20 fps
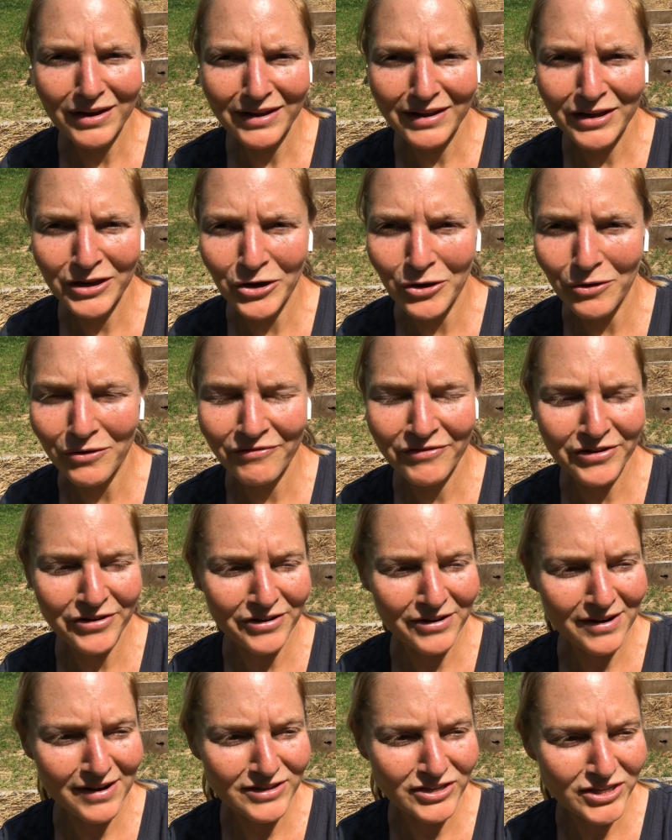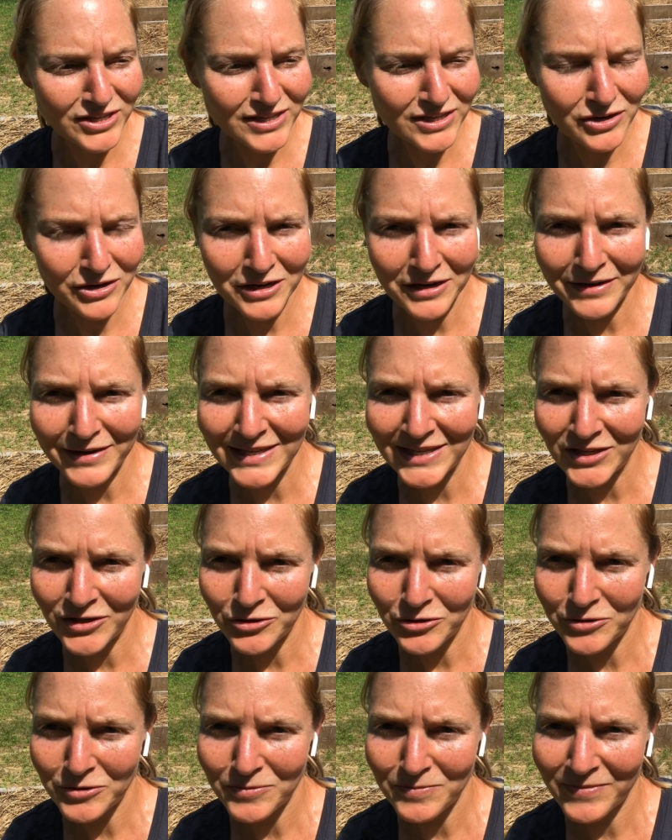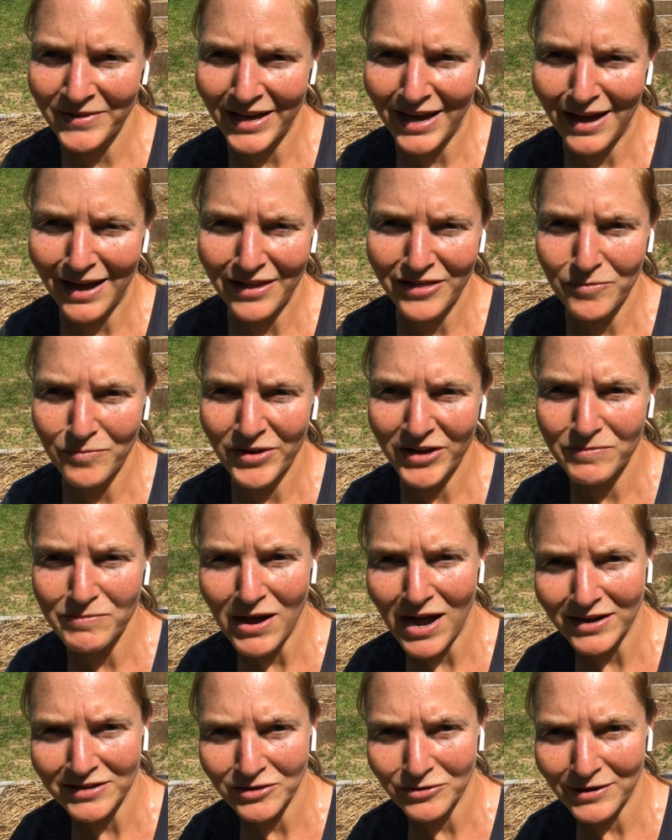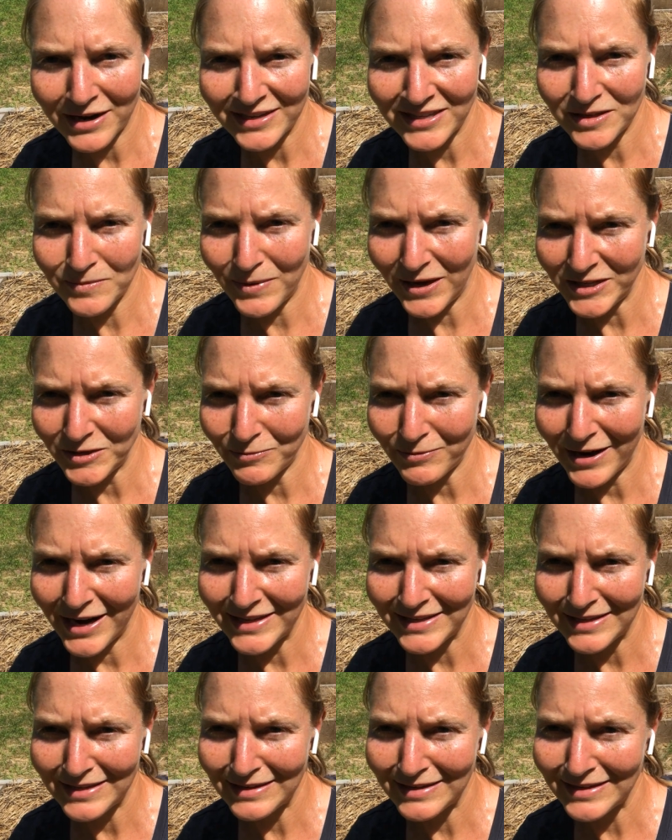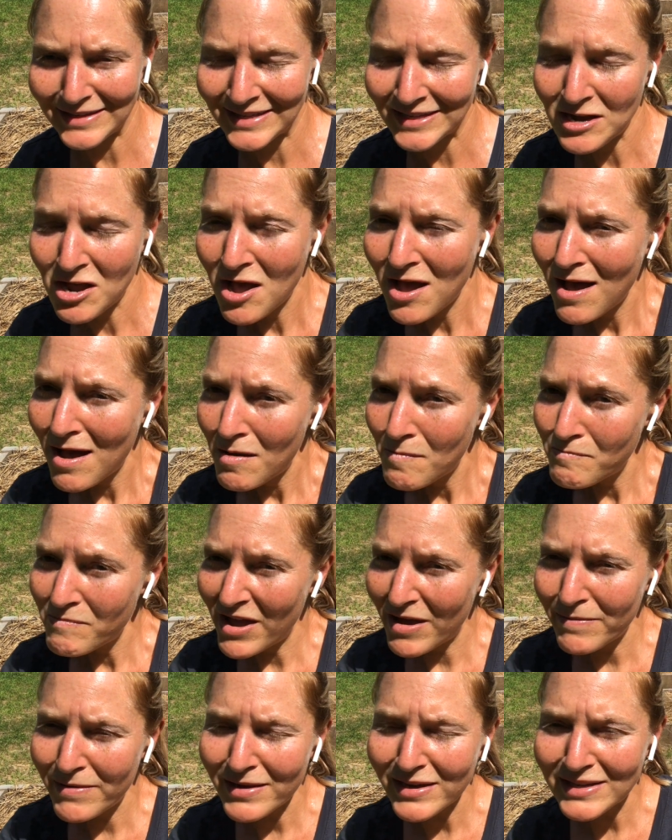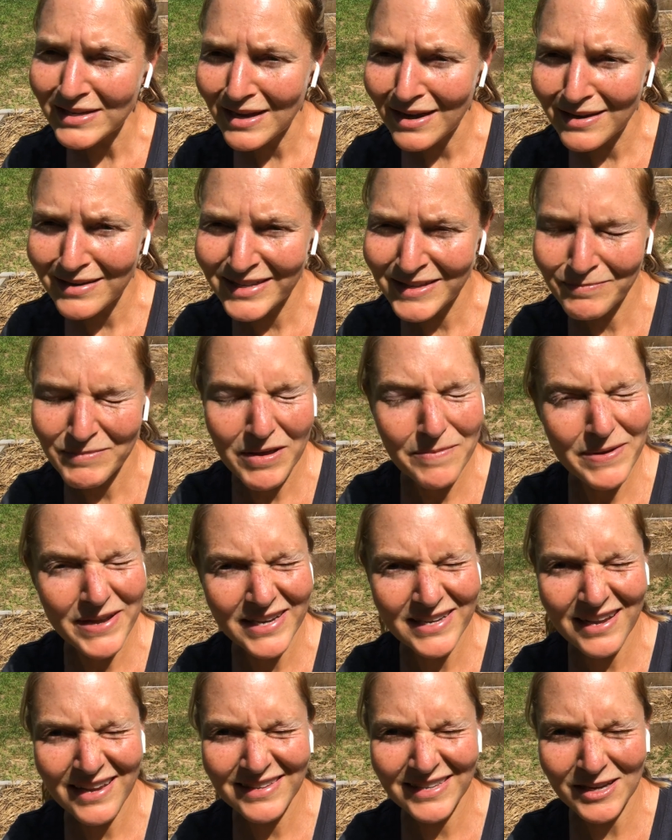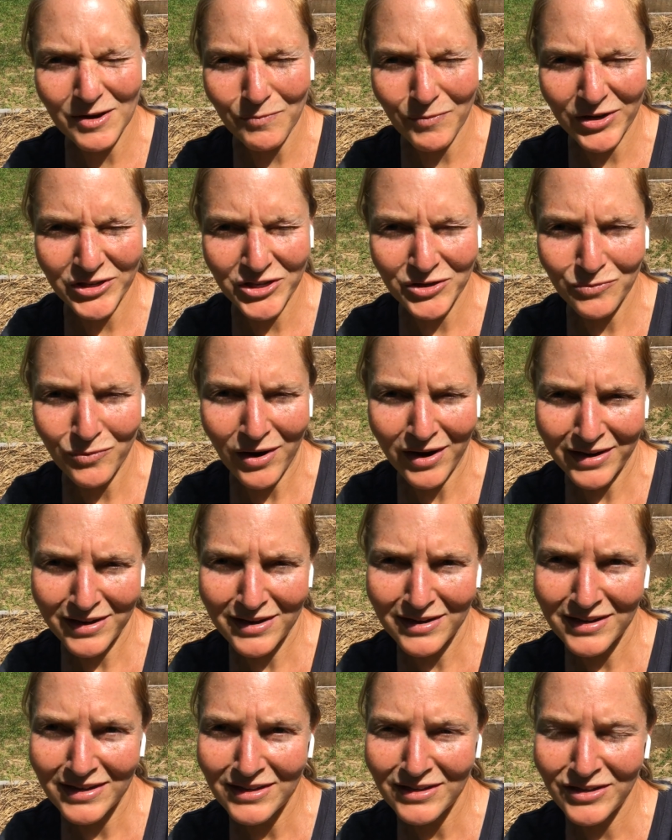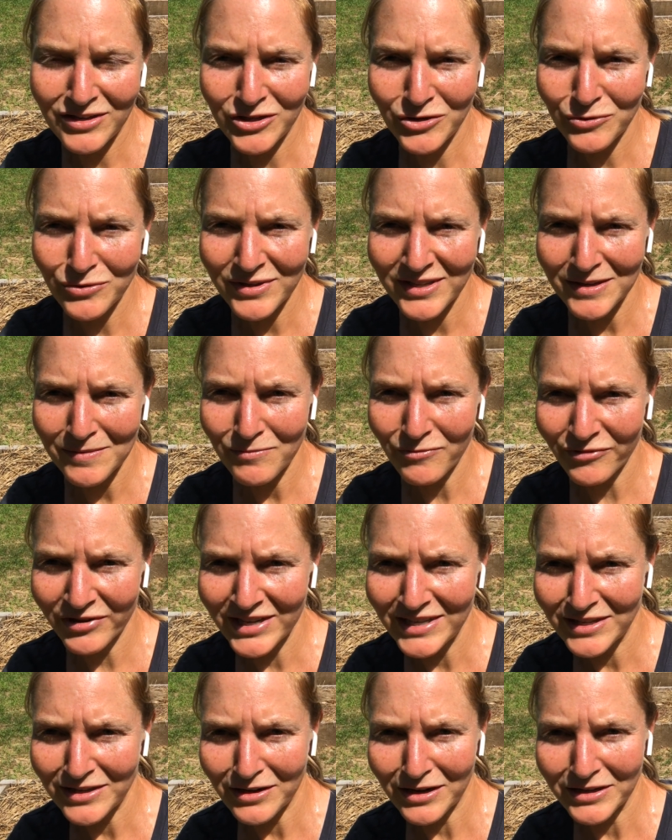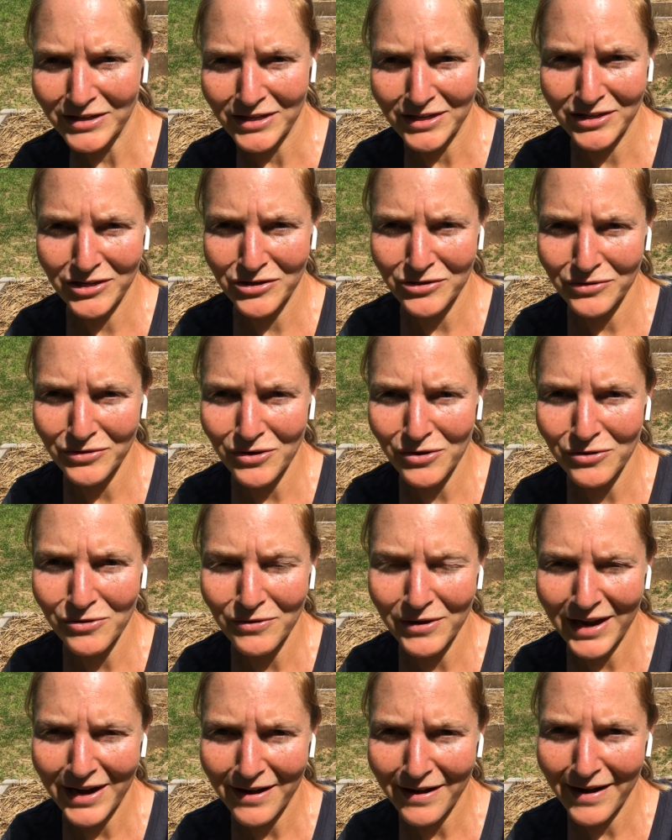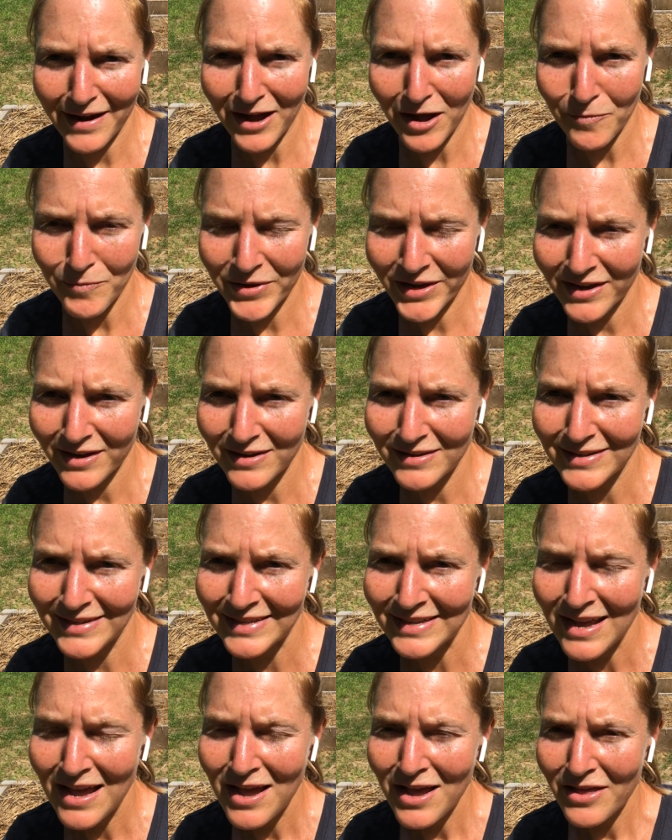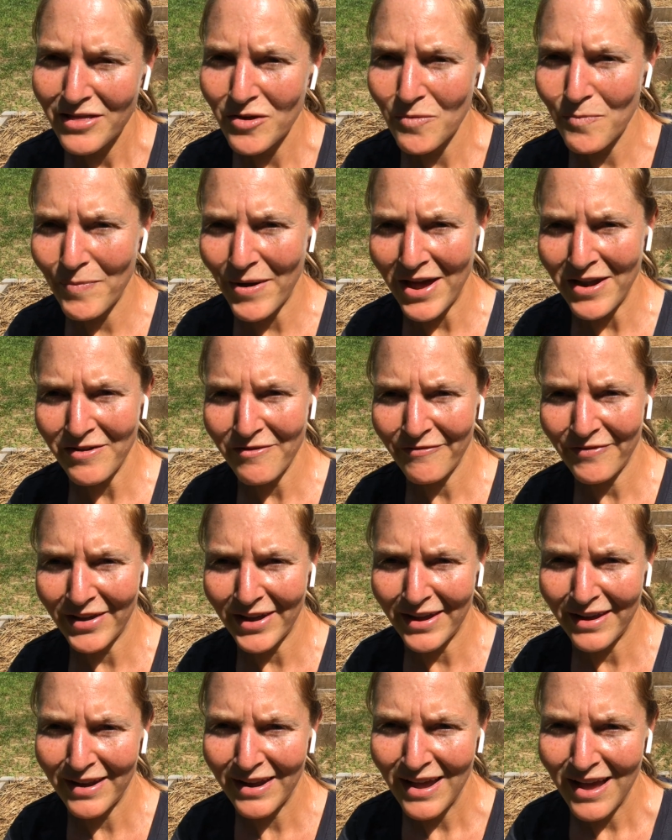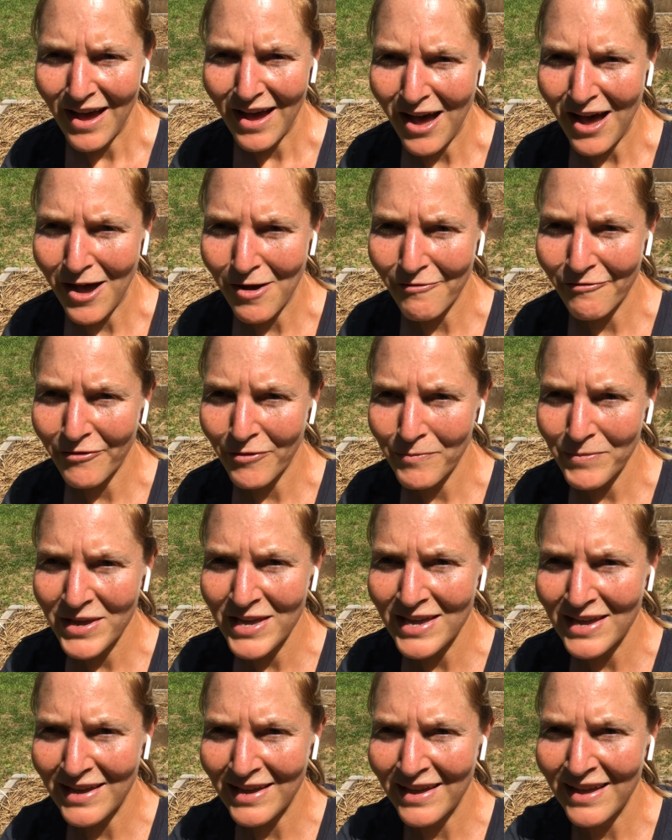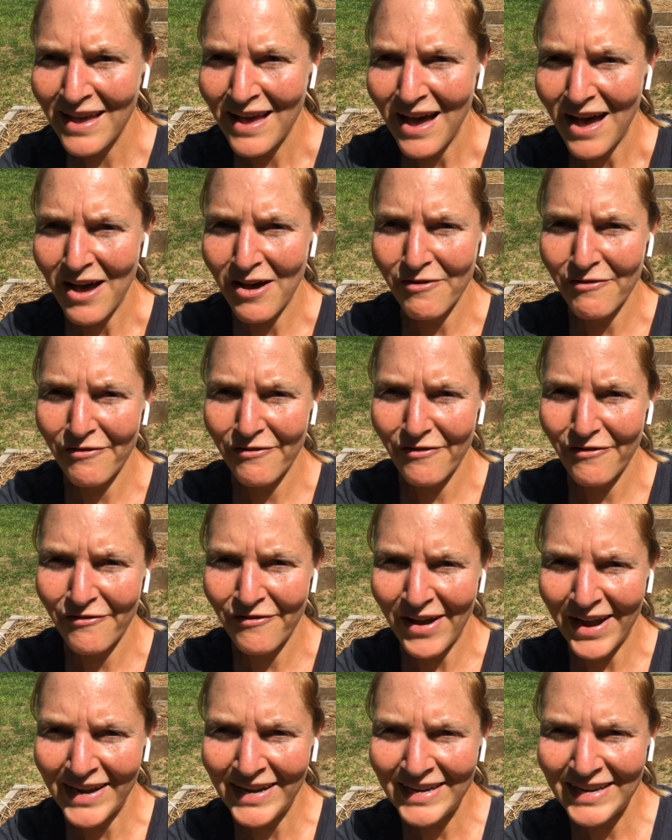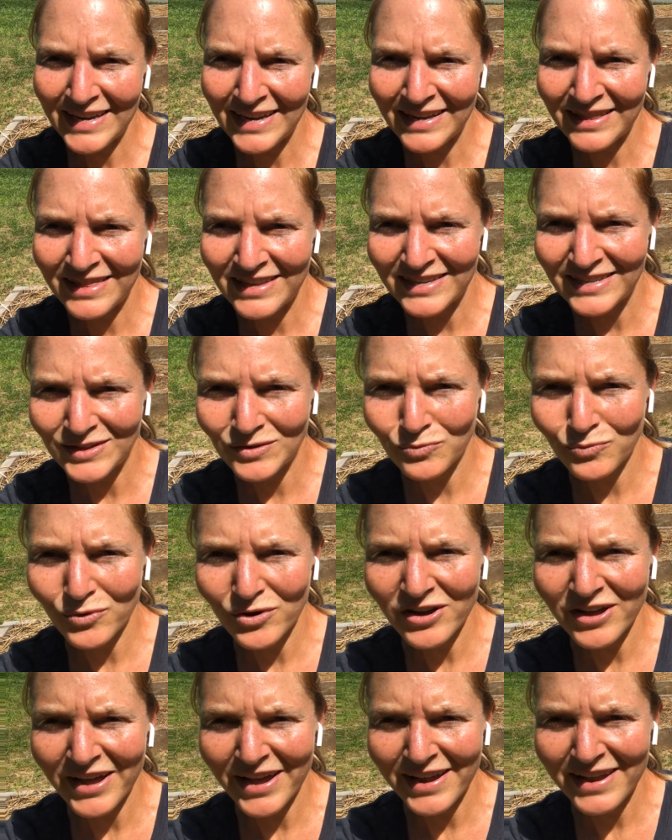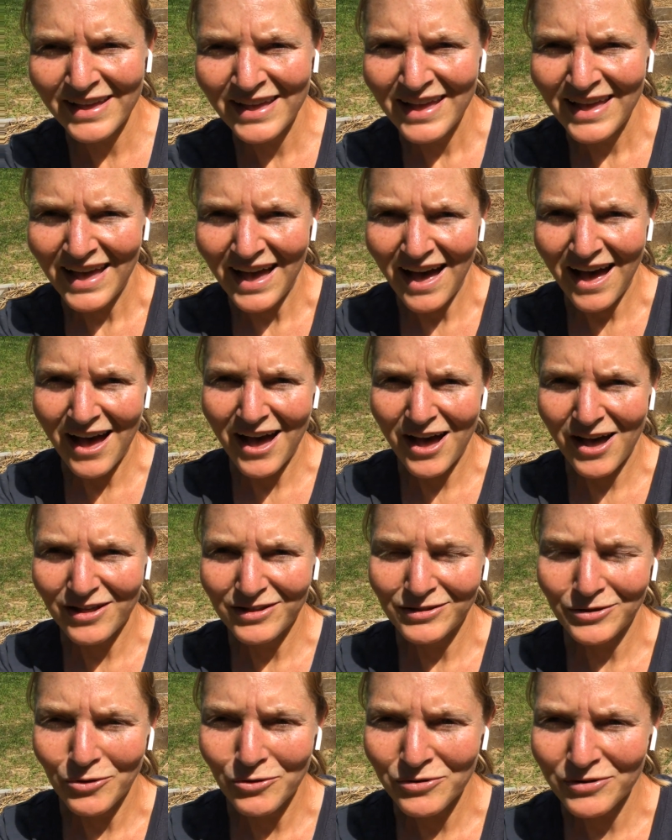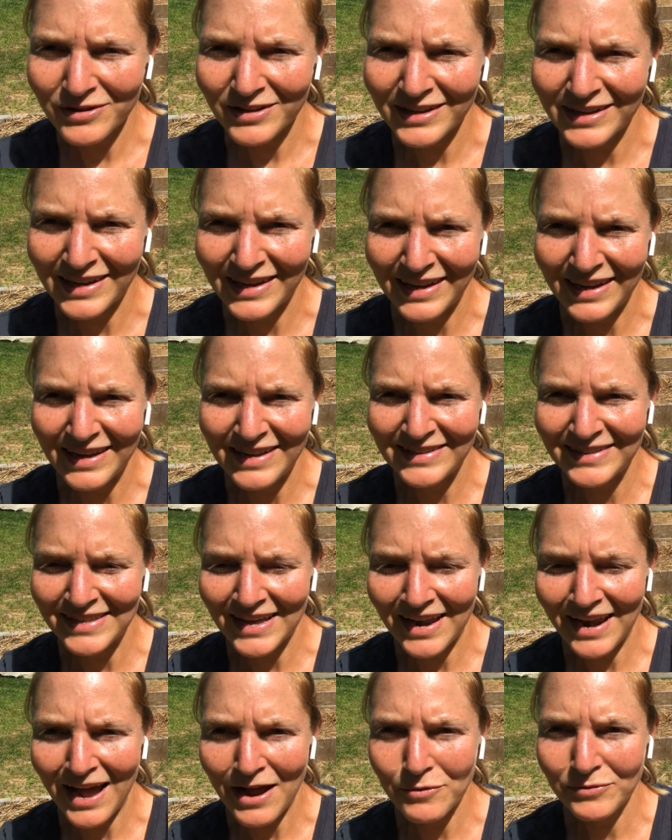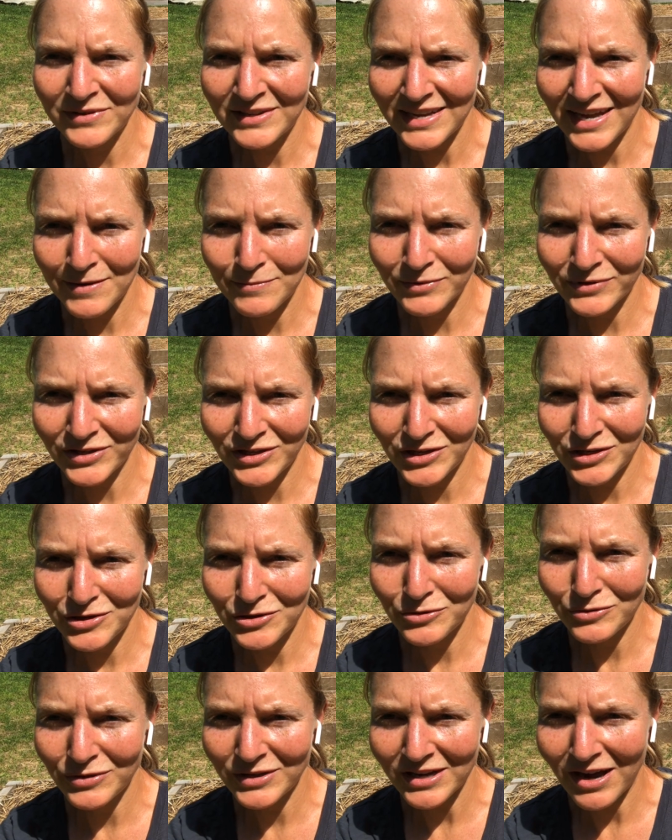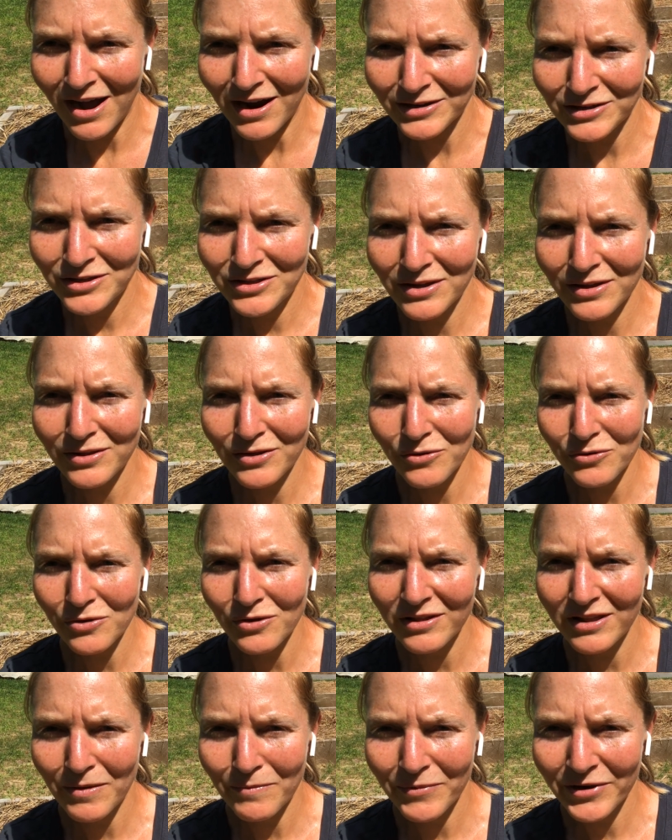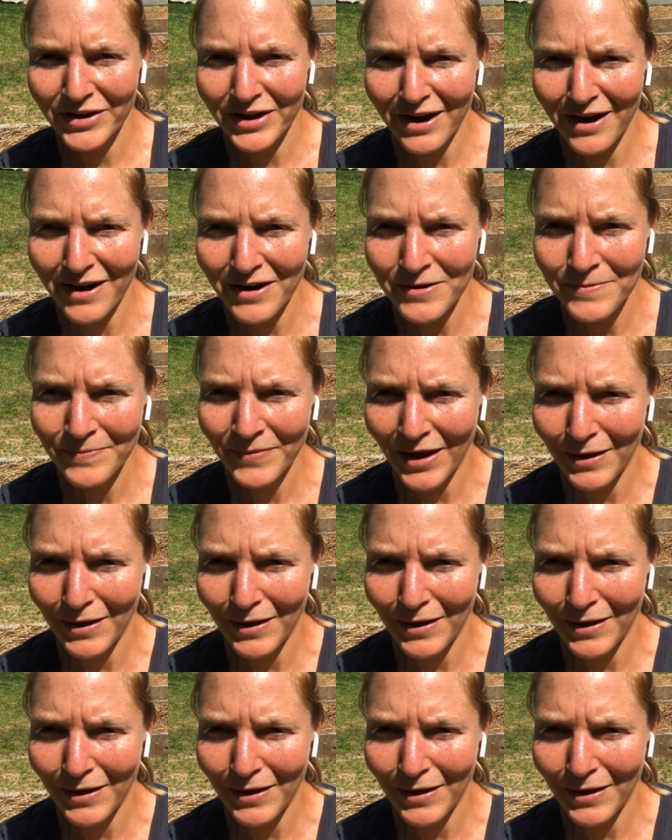if you're just gonna assume that the big box store has the best prices, maybe it does, maybe it doesn't, but you wanna do some research in your local area, because the benefit for me of finding this wood locally is that I was able to talk to the local lumberyard.